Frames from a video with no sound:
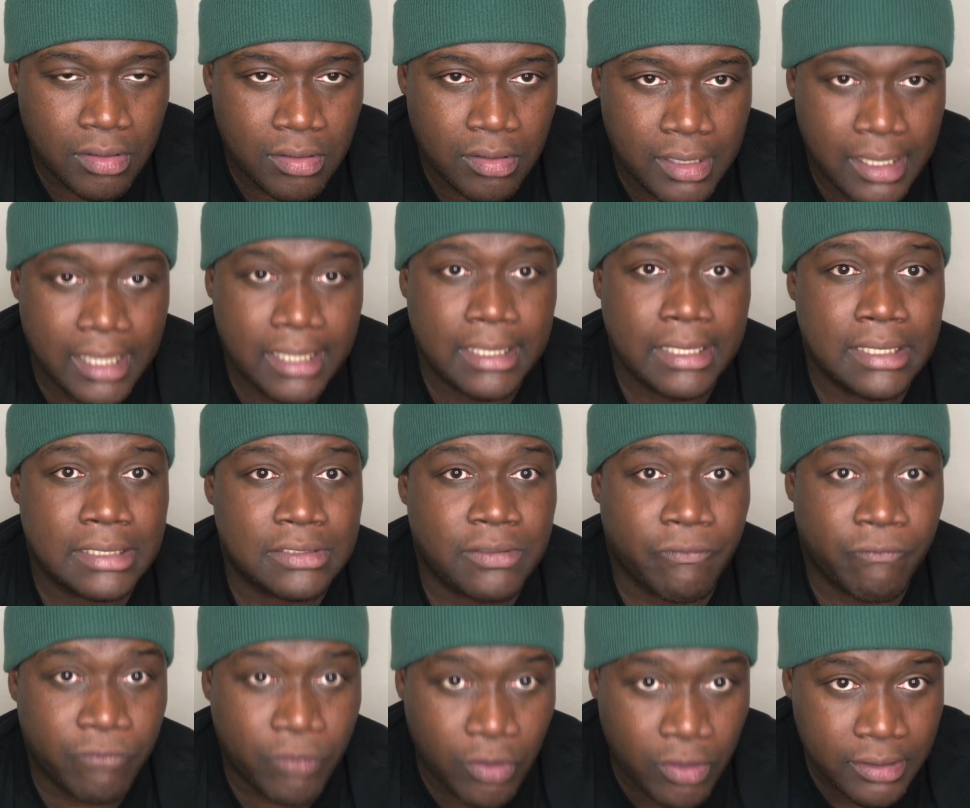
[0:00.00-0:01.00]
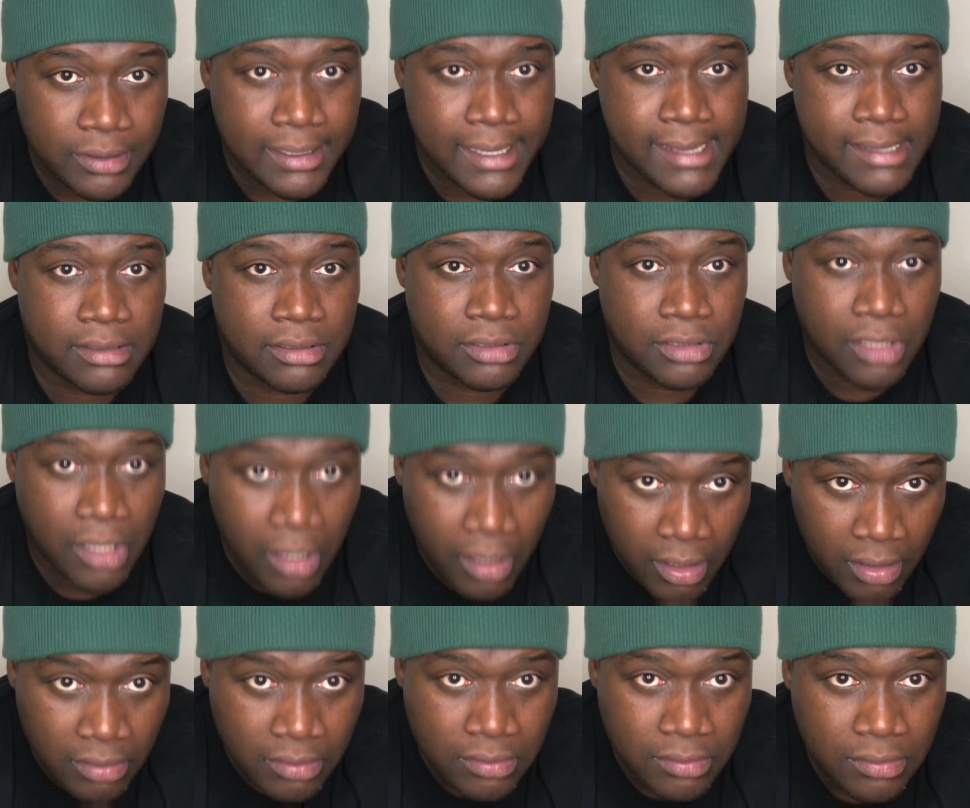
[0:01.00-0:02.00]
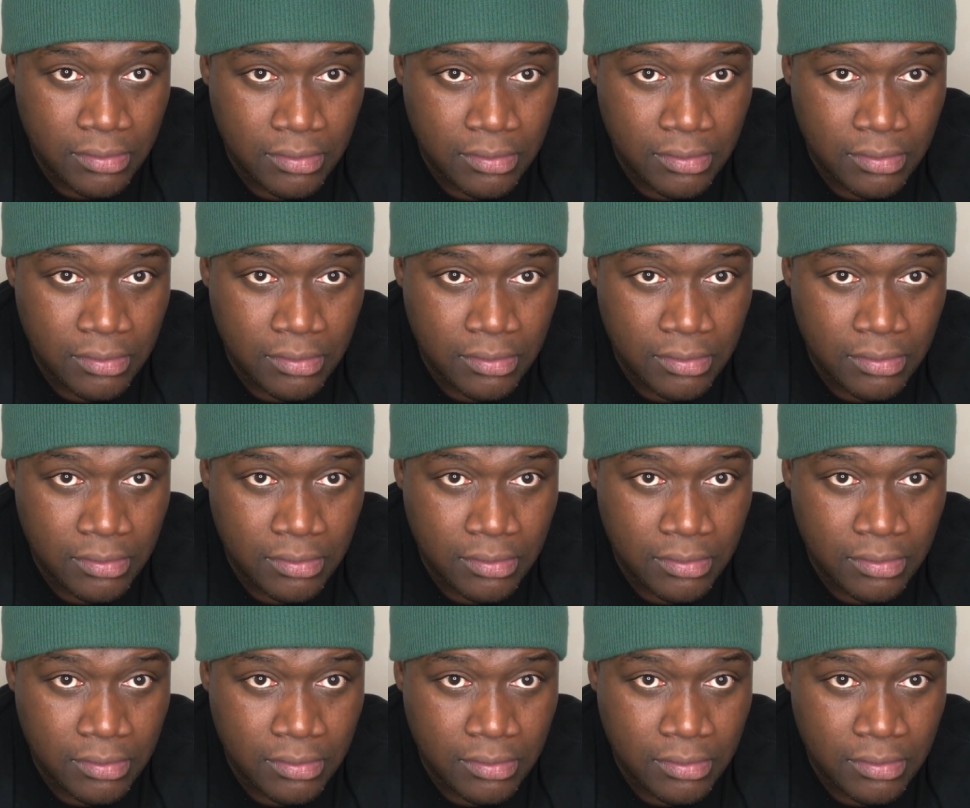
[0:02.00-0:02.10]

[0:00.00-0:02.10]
it is fourth and long.